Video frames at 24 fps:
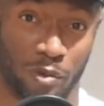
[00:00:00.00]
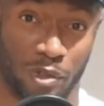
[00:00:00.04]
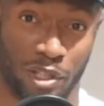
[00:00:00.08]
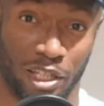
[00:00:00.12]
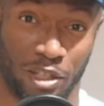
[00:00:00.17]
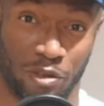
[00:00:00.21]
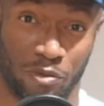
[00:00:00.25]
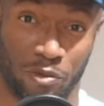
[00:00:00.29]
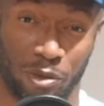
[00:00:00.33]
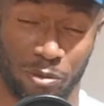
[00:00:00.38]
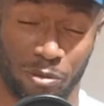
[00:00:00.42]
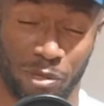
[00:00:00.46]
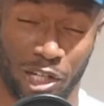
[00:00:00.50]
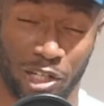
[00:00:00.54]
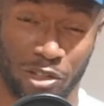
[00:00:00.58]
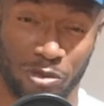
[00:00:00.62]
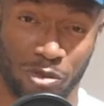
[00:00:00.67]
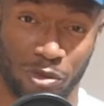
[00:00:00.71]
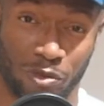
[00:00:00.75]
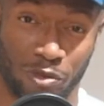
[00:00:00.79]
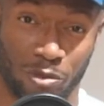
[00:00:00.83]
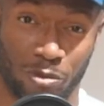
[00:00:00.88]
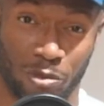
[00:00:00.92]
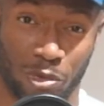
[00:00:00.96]
It reminds
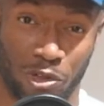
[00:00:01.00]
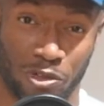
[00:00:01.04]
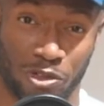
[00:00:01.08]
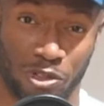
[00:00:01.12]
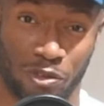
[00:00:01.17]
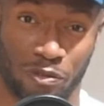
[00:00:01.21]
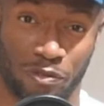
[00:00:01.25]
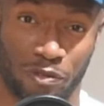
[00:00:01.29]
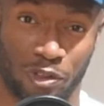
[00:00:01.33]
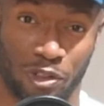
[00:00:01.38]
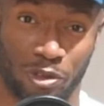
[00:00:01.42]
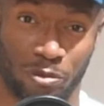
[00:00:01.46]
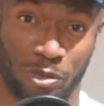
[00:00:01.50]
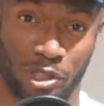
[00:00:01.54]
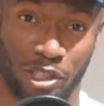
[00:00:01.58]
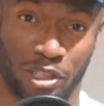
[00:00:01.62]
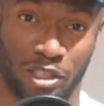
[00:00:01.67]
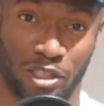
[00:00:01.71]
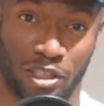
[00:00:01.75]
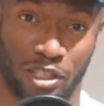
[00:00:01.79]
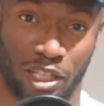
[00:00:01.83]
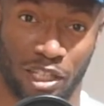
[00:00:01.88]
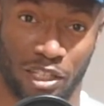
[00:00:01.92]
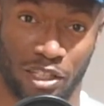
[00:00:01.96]
me of a multi-filament
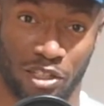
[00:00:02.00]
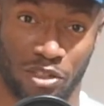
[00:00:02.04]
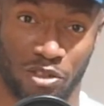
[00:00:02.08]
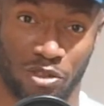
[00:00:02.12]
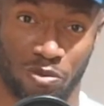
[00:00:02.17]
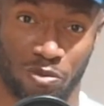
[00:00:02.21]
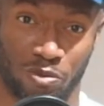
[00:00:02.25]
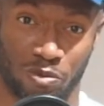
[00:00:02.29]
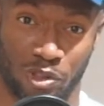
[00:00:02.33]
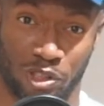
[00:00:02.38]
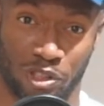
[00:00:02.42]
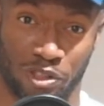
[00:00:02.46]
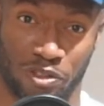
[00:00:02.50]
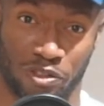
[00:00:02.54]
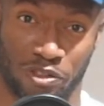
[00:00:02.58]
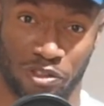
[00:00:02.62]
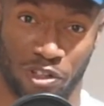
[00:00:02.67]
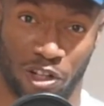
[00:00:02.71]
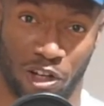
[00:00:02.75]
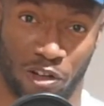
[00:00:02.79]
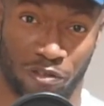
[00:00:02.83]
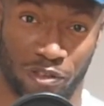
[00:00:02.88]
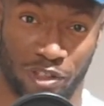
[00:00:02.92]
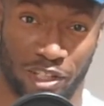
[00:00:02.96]
in that it's really
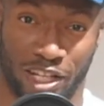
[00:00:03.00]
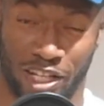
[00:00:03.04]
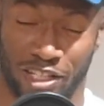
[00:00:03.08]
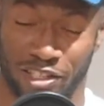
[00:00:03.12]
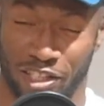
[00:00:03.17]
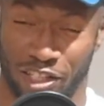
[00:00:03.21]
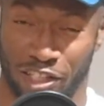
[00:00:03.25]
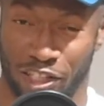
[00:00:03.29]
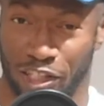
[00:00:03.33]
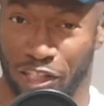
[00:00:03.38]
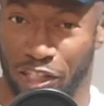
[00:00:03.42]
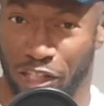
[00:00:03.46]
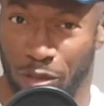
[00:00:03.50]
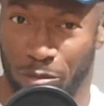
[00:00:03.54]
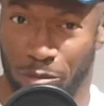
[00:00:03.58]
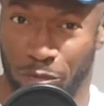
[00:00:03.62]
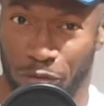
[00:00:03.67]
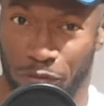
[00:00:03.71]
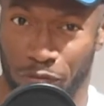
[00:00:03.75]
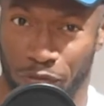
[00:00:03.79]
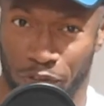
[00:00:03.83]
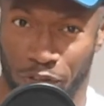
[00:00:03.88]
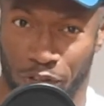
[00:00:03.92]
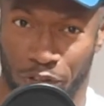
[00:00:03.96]
soft and has that gummy
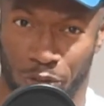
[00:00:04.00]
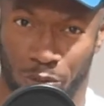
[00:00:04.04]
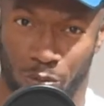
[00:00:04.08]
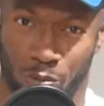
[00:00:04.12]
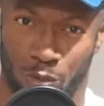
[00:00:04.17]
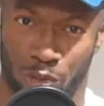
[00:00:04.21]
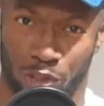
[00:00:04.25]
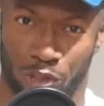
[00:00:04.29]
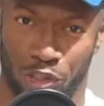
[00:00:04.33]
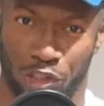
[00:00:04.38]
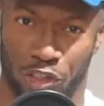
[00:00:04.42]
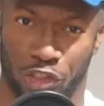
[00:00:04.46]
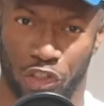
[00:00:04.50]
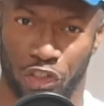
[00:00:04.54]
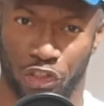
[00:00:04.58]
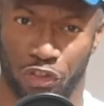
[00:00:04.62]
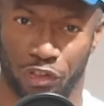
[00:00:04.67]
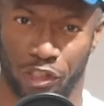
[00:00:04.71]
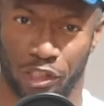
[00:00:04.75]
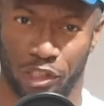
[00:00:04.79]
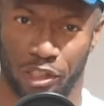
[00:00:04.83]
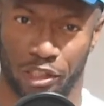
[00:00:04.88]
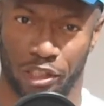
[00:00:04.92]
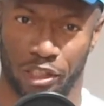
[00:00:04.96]
feeling when you're
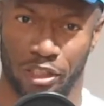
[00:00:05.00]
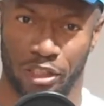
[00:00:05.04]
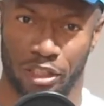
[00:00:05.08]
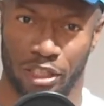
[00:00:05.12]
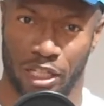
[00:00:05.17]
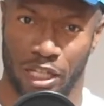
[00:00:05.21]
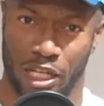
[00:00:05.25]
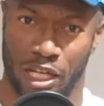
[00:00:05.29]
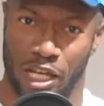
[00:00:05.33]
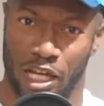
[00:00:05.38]
stringing it.